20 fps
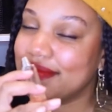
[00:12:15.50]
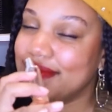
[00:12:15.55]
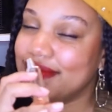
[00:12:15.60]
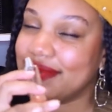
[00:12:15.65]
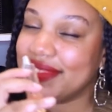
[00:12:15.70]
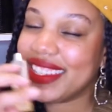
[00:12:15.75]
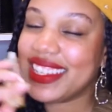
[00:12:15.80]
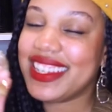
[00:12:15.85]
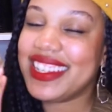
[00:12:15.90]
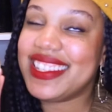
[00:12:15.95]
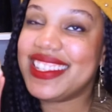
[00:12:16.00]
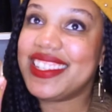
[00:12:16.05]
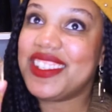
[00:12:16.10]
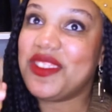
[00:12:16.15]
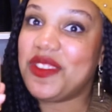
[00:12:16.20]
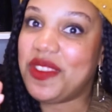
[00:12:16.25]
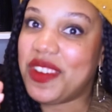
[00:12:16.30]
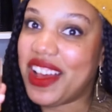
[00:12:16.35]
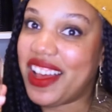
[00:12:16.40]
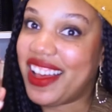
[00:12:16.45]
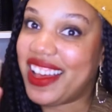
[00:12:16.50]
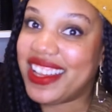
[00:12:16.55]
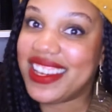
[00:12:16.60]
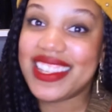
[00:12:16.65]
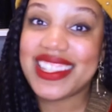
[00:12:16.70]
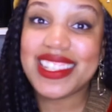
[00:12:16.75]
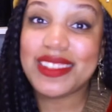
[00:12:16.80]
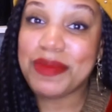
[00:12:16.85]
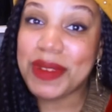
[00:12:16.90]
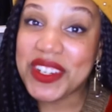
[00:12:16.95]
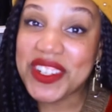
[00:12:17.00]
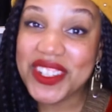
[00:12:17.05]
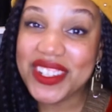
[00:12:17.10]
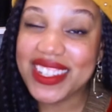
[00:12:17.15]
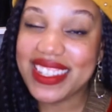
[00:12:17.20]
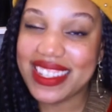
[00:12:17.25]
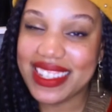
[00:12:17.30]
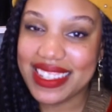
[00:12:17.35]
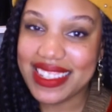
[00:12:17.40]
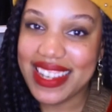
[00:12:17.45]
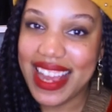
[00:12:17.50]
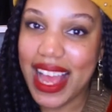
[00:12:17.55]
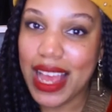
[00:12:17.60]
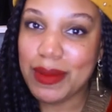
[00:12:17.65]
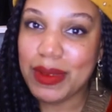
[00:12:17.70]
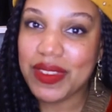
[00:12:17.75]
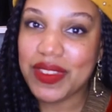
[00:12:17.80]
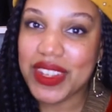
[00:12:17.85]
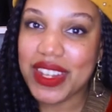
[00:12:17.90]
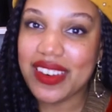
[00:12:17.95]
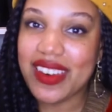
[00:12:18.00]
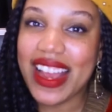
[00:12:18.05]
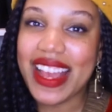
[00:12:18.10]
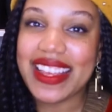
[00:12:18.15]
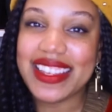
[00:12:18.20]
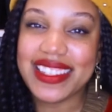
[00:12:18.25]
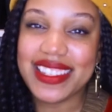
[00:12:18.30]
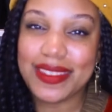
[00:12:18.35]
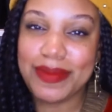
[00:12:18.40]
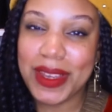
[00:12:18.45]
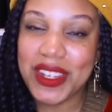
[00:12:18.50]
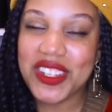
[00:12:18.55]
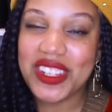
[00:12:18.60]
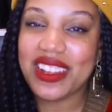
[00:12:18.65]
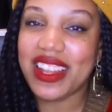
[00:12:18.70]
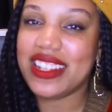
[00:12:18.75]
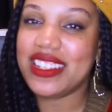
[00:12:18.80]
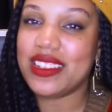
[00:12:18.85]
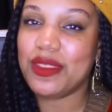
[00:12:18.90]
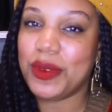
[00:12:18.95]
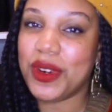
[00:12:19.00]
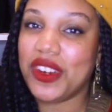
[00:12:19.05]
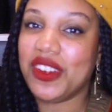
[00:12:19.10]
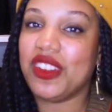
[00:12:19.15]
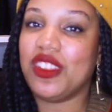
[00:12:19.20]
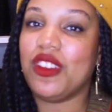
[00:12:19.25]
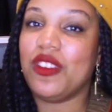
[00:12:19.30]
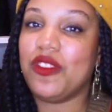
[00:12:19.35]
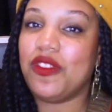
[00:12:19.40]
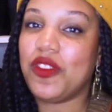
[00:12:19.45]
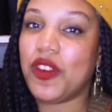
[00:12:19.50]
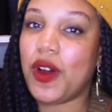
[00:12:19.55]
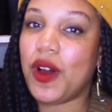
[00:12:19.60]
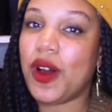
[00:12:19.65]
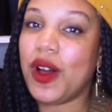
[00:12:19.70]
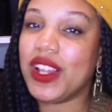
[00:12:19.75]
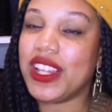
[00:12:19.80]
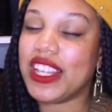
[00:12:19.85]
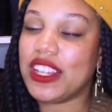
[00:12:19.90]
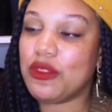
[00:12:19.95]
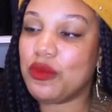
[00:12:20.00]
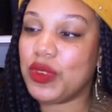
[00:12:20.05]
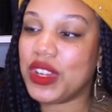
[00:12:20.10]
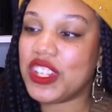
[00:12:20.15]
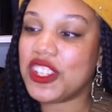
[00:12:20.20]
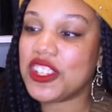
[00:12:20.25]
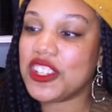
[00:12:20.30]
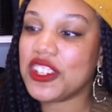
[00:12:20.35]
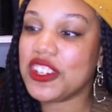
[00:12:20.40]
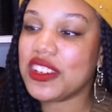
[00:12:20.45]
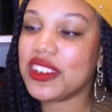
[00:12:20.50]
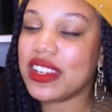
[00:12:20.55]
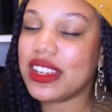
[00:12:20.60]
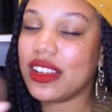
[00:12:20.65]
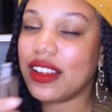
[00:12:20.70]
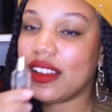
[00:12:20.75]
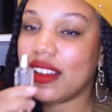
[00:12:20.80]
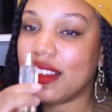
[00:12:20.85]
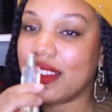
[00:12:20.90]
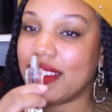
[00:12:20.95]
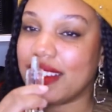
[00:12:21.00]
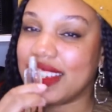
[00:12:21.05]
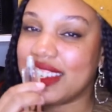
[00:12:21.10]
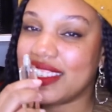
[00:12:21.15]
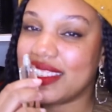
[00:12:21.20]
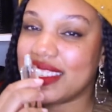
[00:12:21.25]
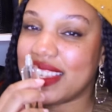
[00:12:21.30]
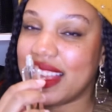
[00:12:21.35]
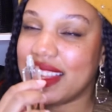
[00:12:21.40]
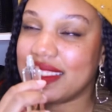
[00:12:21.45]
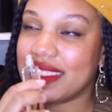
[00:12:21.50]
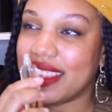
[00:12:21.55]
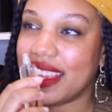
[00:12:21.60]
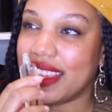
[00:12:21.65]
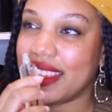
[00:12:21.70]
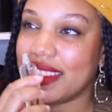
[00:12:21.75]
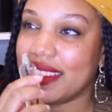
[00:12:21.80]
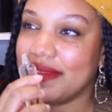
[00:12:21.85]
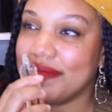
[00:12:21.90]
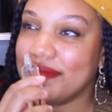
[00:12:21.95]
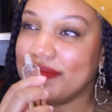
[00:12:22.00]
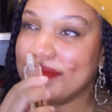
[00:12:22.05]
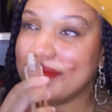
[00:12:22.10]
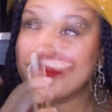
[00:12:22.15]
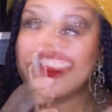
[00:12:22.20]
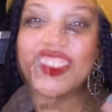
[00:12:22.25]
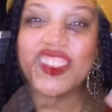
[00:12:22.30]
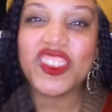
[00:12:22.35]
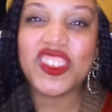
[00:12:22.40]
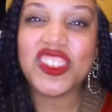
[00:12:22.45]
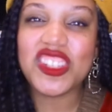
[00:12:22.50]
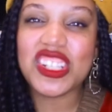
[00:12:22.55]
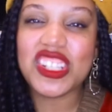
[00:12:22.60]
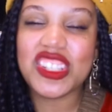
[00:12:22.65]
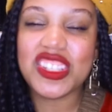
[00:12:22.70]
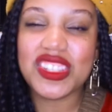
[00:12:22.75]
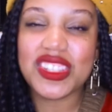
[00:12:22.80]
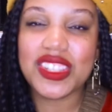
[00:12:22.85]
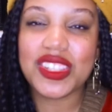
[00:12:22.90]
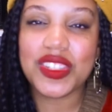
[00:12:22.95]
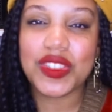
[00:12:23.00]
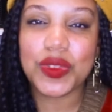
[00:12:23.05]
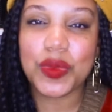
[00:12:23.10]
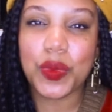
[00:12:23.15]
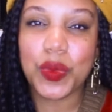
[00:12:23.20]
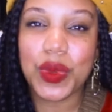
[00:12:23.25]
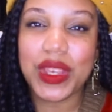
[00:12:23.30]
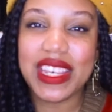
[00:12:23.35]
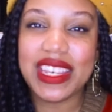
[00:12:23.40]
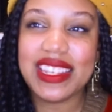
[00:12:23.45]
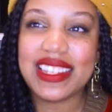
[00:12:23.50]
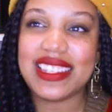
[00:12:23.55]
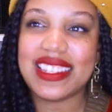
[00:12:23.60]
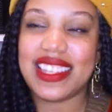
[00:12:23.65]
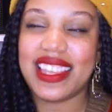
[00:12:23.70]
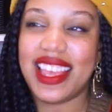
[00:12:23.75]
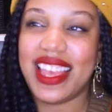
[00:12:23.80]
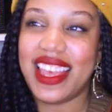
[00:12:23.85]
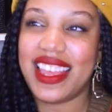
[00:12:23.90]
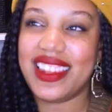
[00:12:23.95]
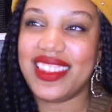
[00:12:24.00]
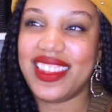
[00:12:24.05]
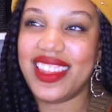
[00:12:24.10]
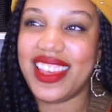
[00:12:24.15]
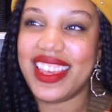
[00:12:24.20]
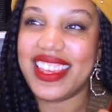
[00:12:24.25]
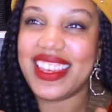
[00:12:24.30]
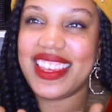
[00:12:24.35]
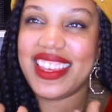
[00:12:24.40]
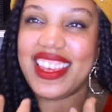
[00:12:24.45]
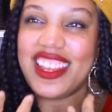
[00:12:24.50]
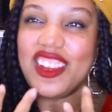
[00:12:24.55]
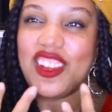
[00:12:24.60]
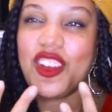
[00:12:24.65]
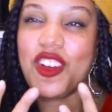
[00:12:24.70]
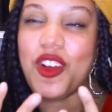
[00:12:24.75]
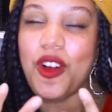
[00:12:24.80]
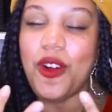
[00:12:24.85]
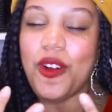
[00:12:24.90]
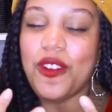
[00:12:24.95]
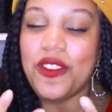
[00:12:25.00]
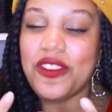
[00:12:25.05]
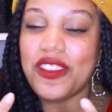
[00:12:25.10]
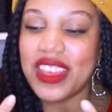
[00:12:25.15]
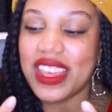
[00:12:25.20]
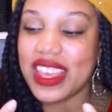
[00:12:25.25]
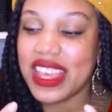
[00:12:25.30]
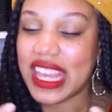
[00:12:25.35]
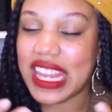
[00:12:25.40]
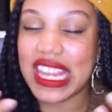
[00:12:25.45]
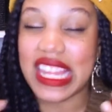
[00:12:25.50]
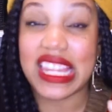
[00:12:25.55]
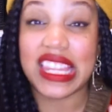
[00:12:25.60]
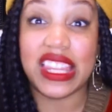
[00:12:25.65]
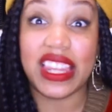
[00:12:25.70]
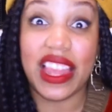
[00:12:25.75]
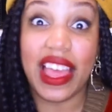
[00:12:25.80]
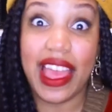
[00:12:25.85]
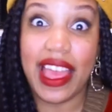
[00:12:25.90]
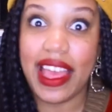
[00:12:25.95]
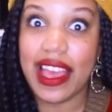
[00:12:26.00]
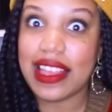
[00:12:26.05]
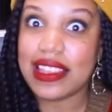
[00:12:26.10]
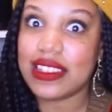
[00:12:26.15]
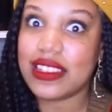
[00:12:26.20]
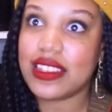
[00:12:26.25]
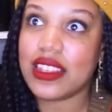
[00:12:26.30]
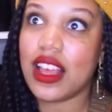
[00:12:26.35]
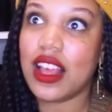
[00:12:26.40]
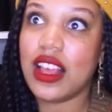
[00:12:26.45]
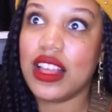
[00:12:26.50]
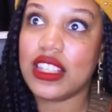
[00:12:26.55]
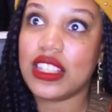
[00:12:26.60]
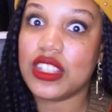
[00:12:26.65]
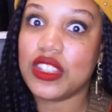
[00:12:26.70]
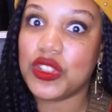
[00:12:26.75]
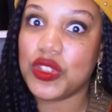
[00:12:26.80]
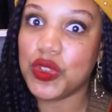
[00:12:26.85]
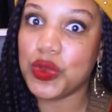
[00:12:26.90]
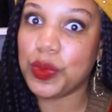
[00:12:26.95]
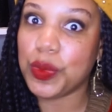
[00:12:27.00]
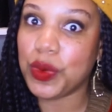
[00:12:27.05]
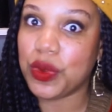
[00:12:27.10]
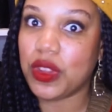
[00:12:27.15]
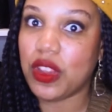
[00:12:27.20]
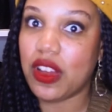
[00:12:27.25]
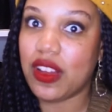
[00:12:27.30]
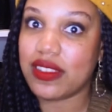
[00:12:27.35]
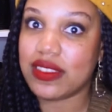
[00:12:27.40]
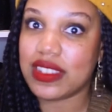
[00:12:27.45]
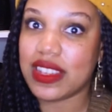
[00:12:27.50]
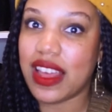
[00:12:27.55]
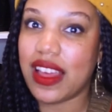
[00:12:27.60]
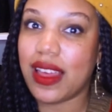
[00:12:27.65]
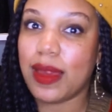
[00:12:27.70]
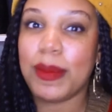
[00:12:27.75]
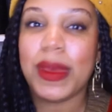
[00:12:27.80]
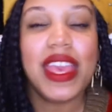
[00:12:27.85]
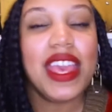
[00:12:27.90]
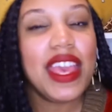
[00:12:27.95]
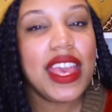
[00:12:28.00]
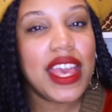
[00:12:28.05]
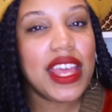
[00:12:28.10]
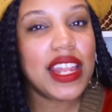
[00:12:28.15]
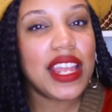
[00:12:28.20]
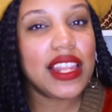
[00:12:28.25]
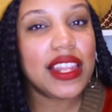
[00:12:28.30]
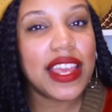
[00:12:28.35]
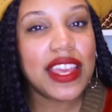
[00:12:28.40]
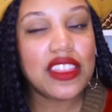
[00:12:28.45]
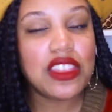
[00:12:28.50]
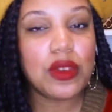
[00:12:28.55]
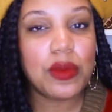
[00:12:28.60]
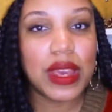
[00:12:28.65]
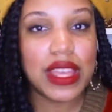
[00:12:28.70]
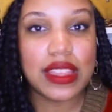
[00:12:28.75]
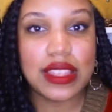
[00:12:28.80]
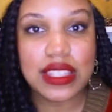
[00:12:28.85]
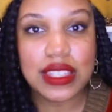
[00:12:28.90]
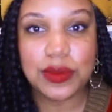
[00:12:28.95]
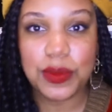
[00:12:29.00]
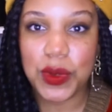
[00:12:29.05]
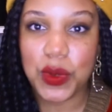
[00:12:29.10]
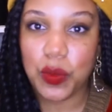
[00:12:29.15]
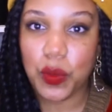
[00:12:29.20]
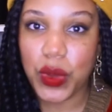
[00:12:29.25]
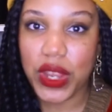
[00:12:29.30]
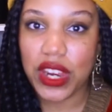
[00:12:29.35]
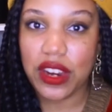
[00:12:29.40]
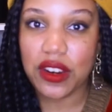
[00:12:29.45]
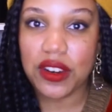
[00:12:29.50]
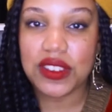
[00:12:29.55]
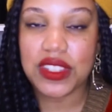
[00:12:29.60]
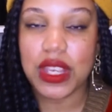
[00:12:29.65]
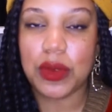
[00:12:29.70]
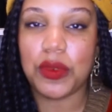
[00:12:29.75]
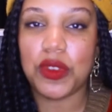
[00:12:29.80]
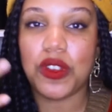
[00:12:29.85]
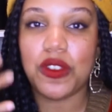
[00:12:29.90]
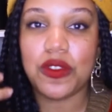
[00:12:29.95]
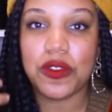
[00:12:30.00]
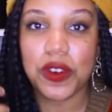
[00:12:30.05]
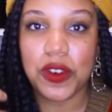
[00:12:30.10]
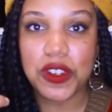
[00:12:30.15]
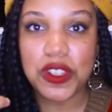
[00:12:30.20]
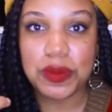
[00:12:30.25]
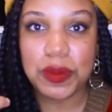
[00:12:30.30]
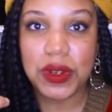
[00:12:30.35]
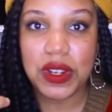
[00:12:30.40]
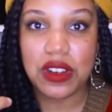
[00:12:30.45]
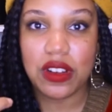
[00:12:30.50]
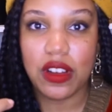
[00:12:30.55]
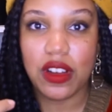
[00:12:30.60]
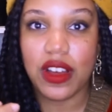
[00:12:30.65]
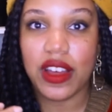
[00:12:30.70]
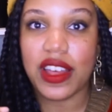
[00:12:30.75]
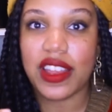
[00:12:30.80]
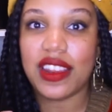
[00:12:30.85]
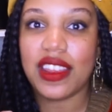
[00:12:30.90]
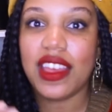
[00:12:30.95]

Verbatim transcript: it's divine, especially this time of year. I especially like to wear it in the fall and winter. Oh, it just has like, it's just sweet and like engulfing and it lasts a super long time. And I like the way this one wears. Like when you first put it on,